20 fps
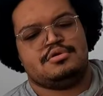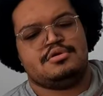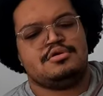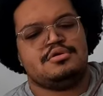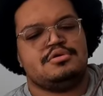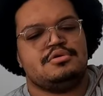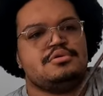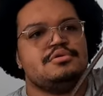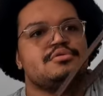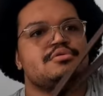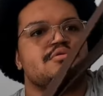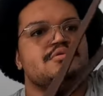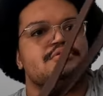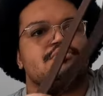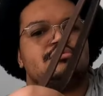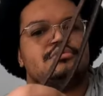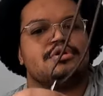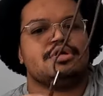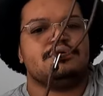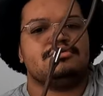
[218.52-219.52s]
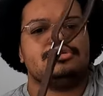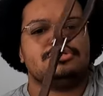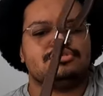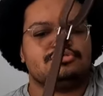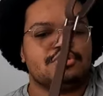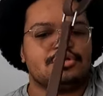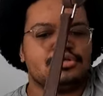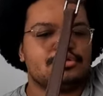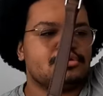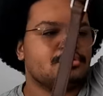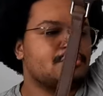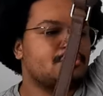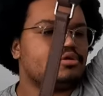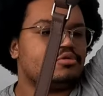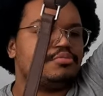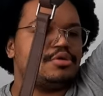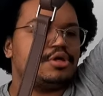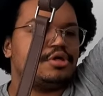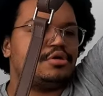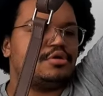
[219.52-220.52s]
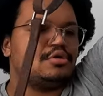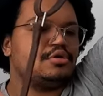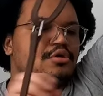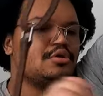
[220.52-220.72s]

Okay, we're struggling a little bit.